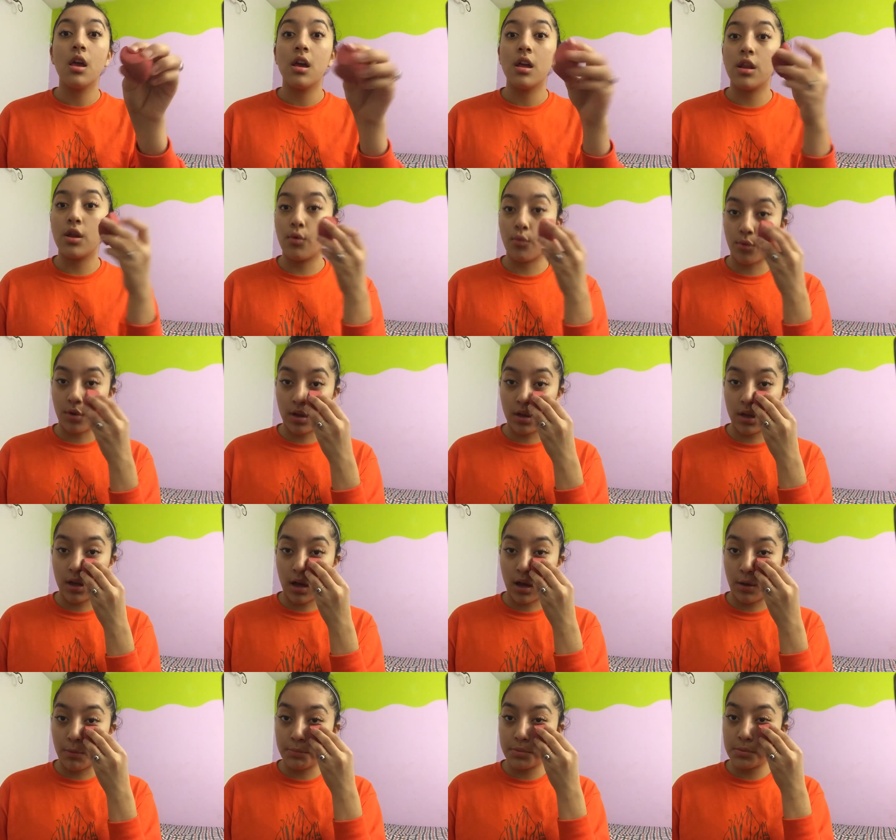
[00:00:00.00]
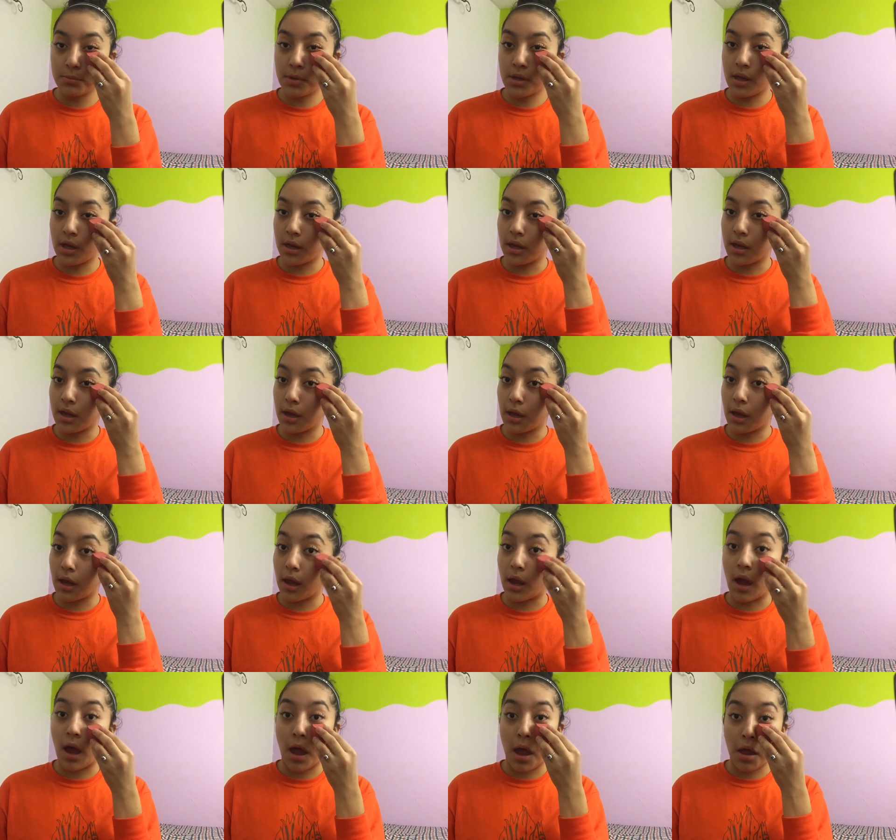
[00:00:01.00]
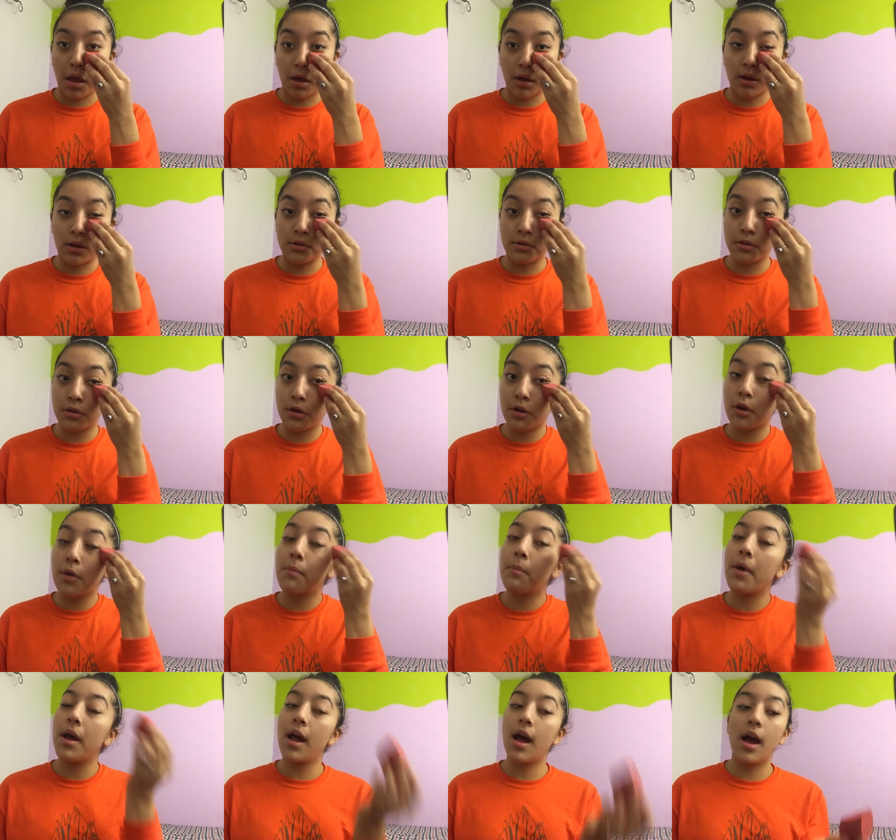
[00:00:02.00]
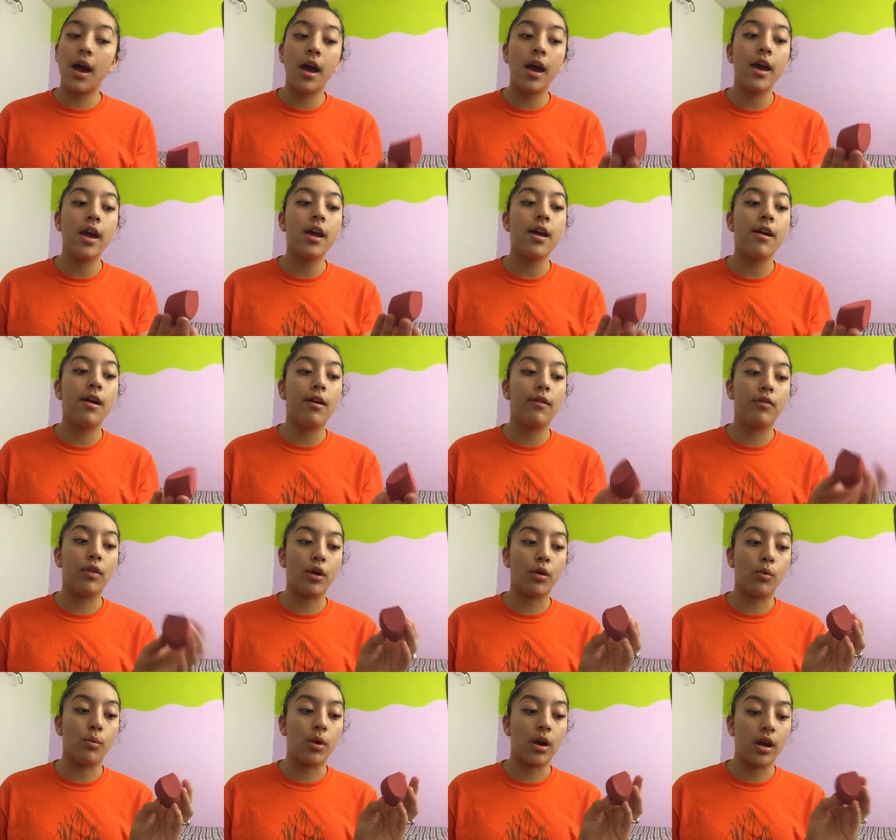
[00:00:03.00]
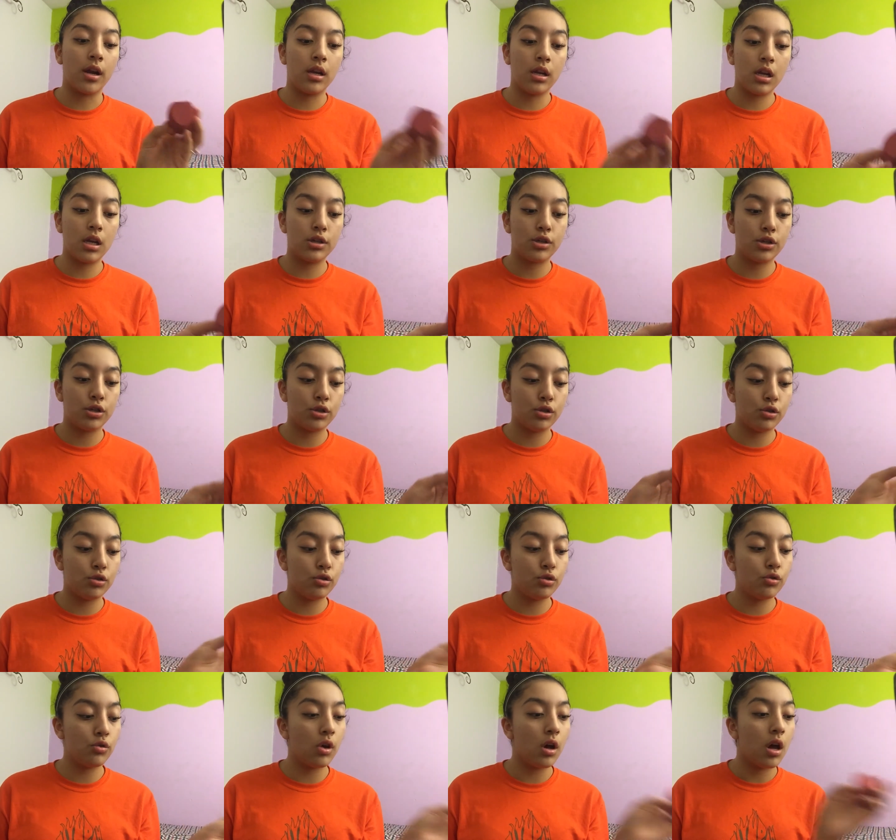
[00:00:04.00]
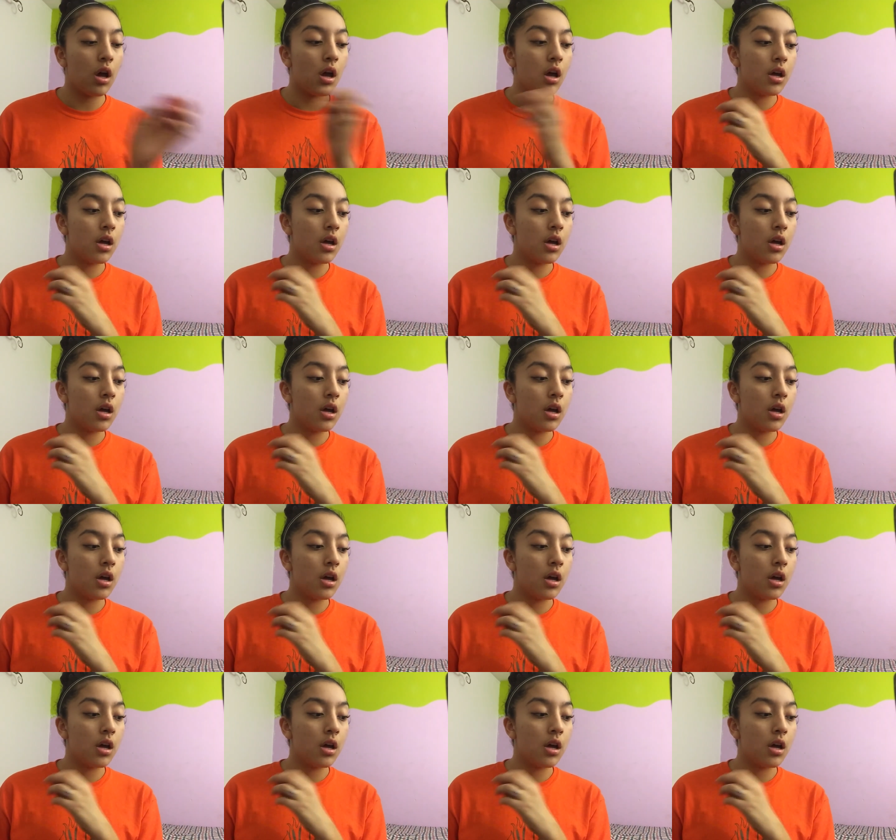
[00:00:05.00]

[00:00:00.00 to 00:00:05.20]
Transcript: And it really helps me like get under my eye of like where I need to.